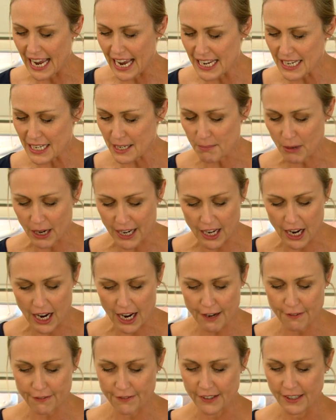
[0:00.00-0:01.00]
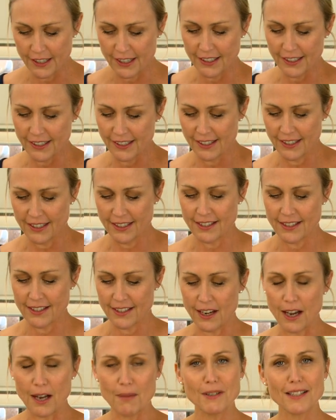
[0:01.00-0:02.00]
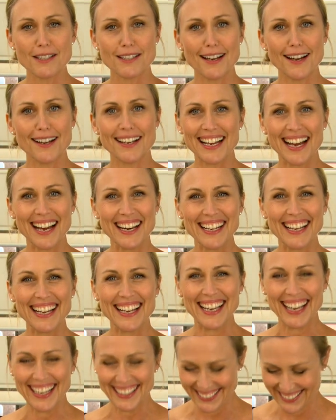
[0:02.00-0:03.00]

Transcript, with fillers: and my knife, it's time to start cutting again.